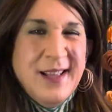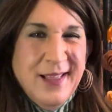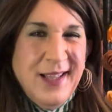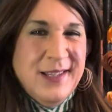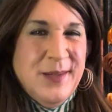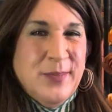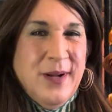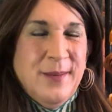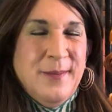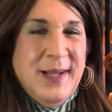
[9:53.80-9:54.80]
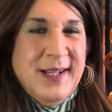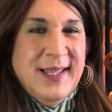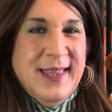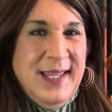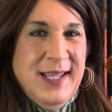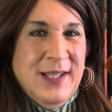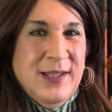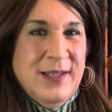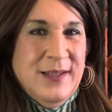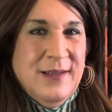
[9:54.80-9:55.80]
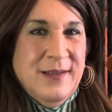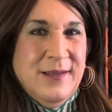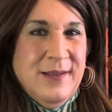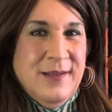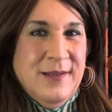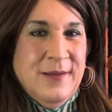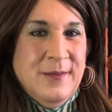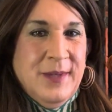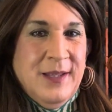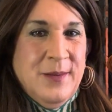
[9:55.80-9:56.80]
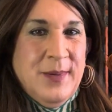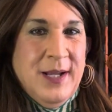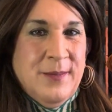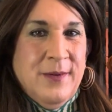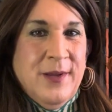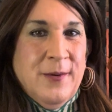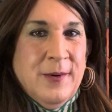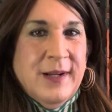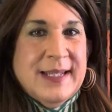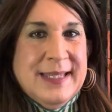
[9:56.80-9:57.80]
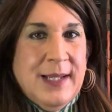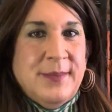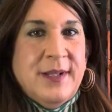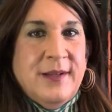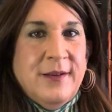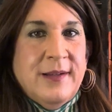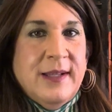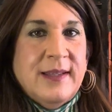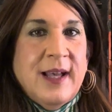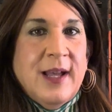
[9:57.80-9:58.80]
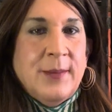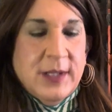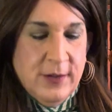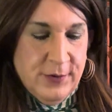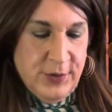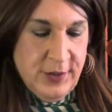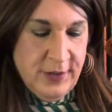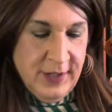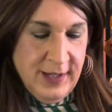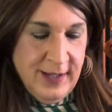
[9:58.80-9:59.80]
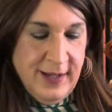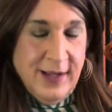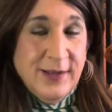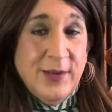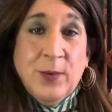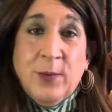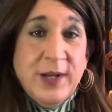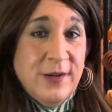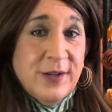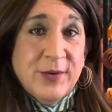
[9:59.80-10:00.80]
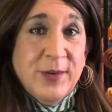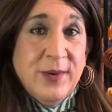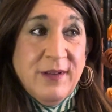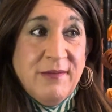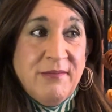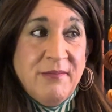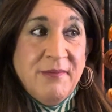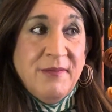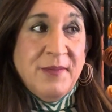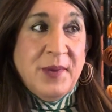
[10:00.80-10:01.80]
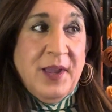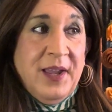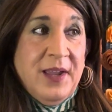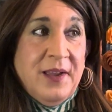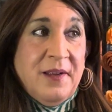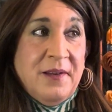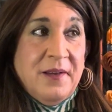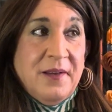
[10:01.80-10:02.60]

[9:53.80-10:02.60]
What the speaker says: lots of problematic things in the Bible that were accepted during the time and culture that we don't agree with, And